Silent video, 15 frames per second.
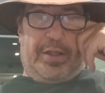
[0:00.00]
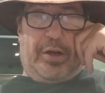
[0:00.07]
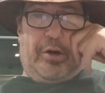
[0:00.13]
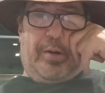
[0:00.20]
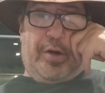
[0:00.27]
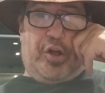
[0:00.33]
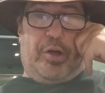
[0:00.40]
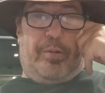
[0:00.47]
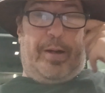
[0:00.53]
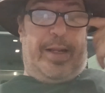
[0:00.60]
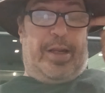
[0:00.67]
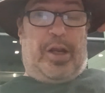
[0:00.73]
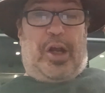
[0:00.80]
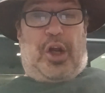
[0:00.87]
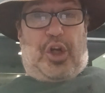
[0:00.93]
going to actually
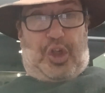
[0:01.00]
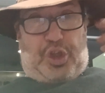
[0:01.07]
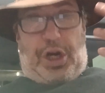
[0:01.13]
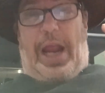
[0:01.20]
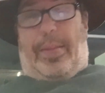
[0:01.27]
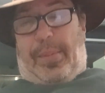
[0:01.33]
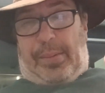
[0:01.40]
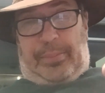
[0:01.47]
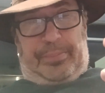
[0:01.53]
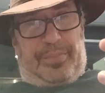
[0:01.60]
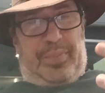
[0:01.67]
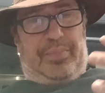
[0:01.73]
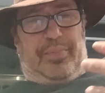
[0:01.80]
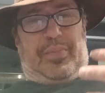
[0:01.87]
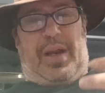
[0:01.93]
really shape
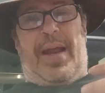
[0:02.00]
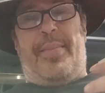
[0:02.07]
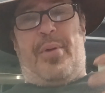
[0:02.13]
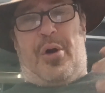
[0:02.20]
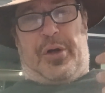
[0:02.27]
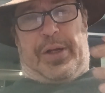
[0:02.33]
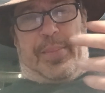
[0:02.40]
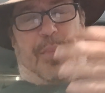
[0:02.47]
American